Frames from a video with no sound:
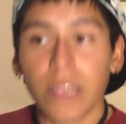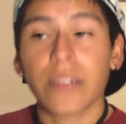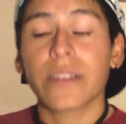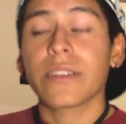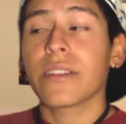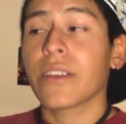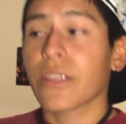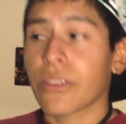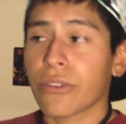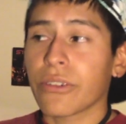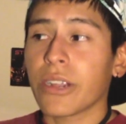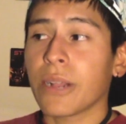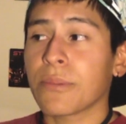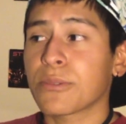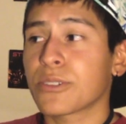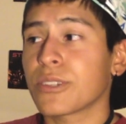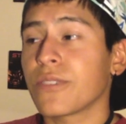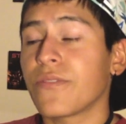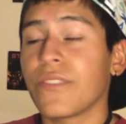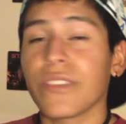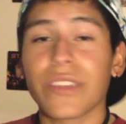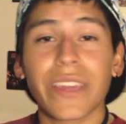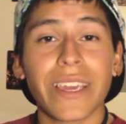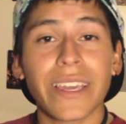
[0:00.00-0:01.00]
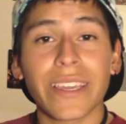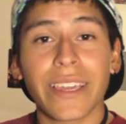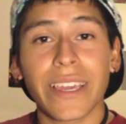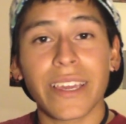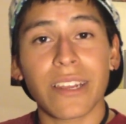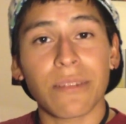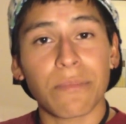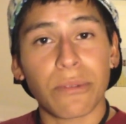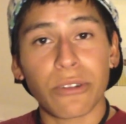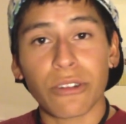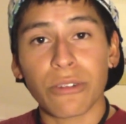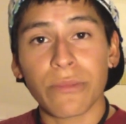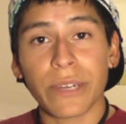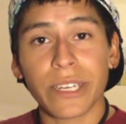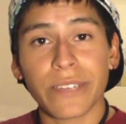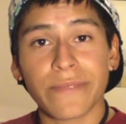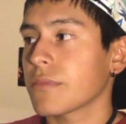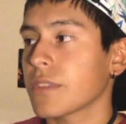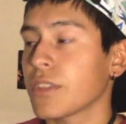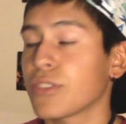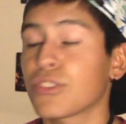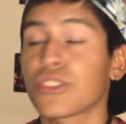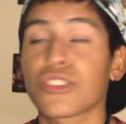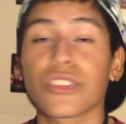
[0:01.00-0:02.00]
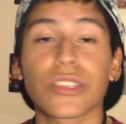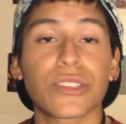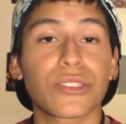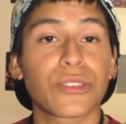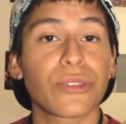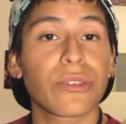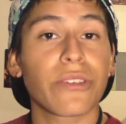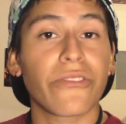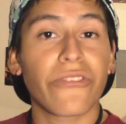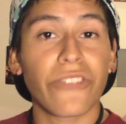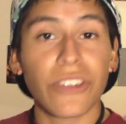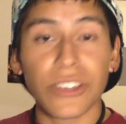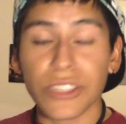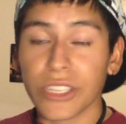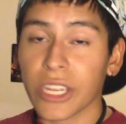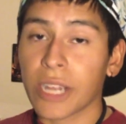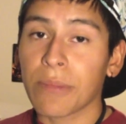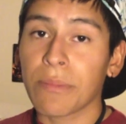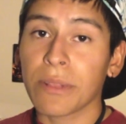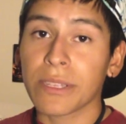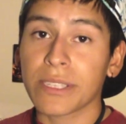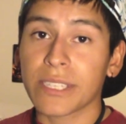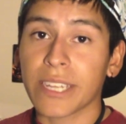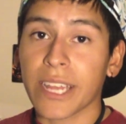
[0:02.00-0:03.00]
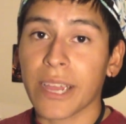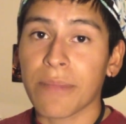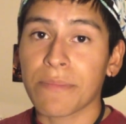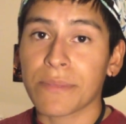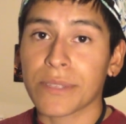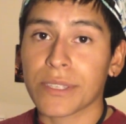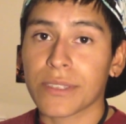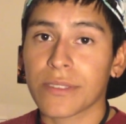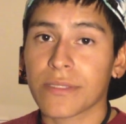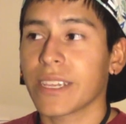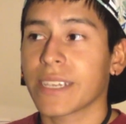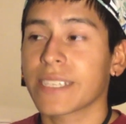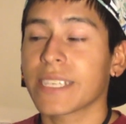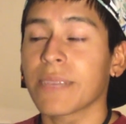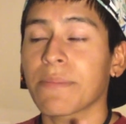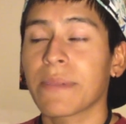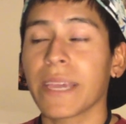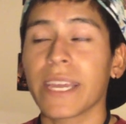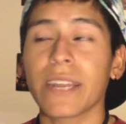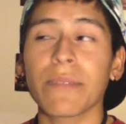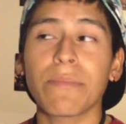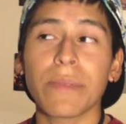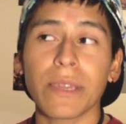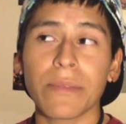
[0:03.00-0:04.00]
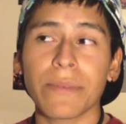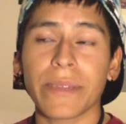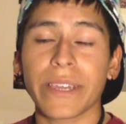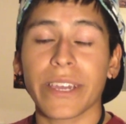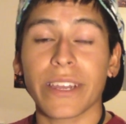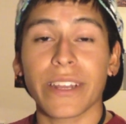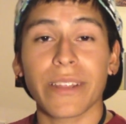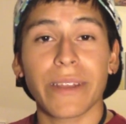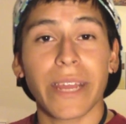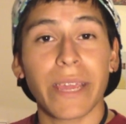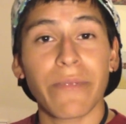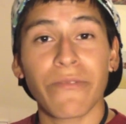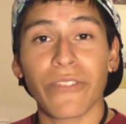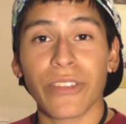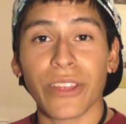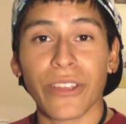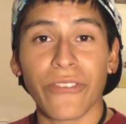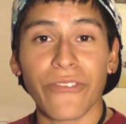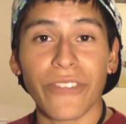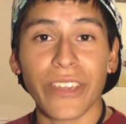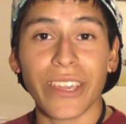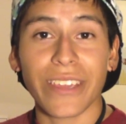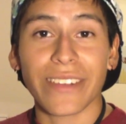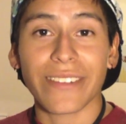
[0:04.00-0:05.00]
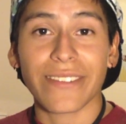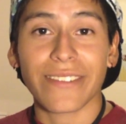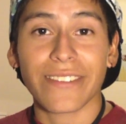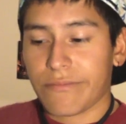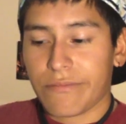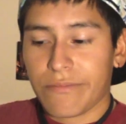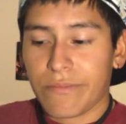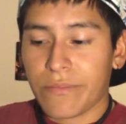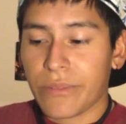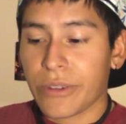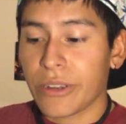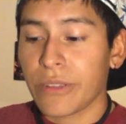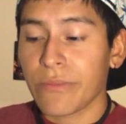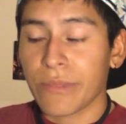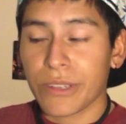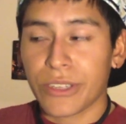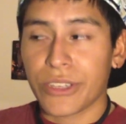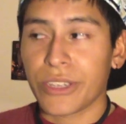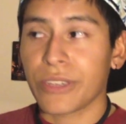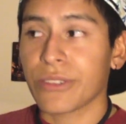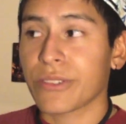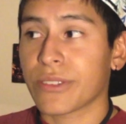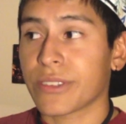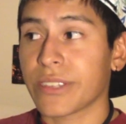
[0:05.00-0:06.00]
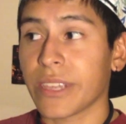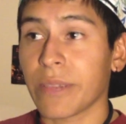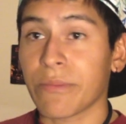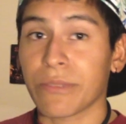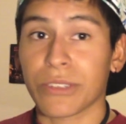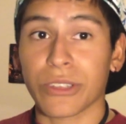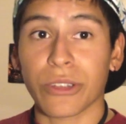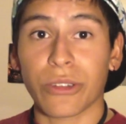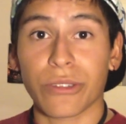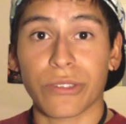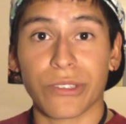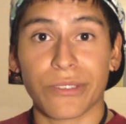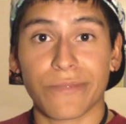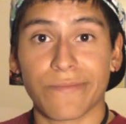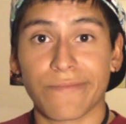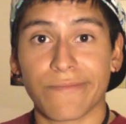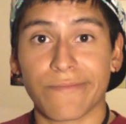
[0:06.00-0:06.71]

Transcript: And another option if you can't get a puma is to just do the first couple of steps, except get a BB gun and aim for their feet. Pretty much yields the same results.